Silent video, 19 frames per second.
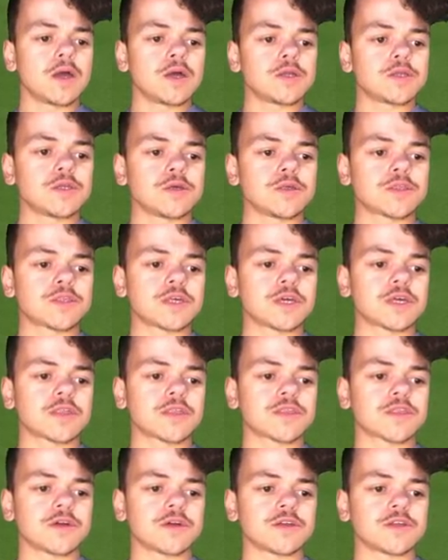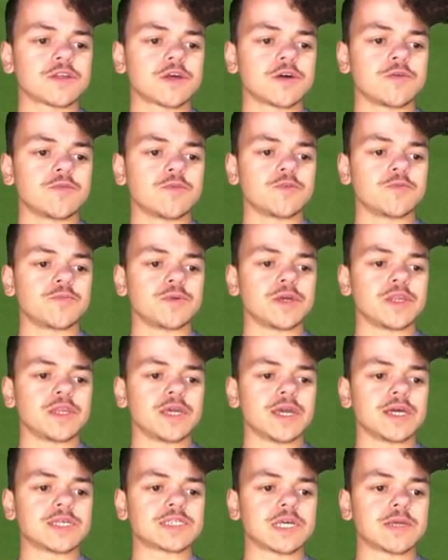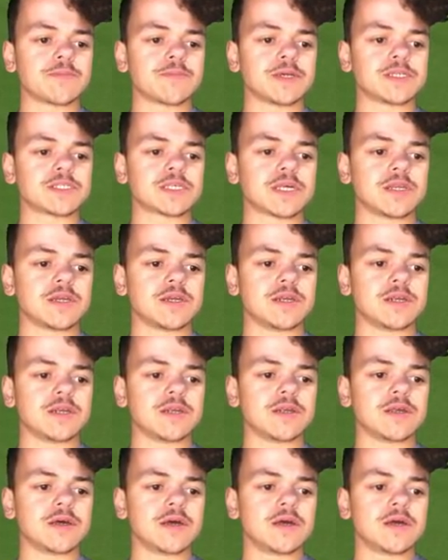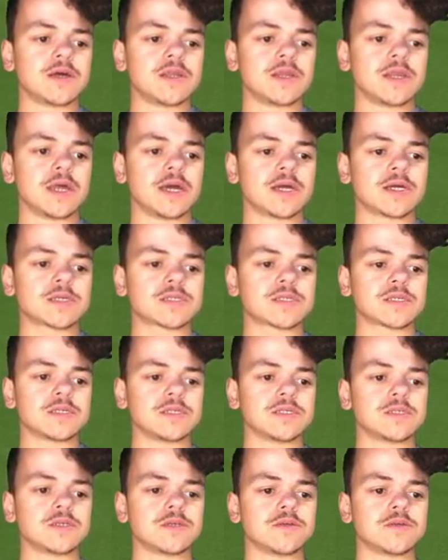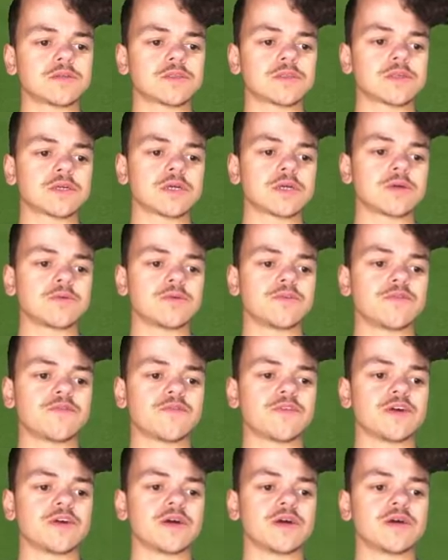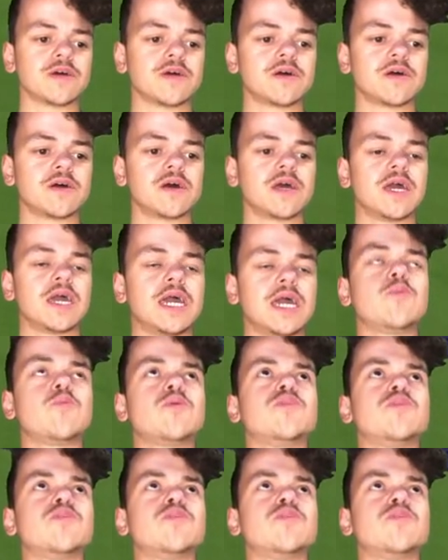Do you think the Thunderdome will be in the SAP Center next, and do you think it will fit? It will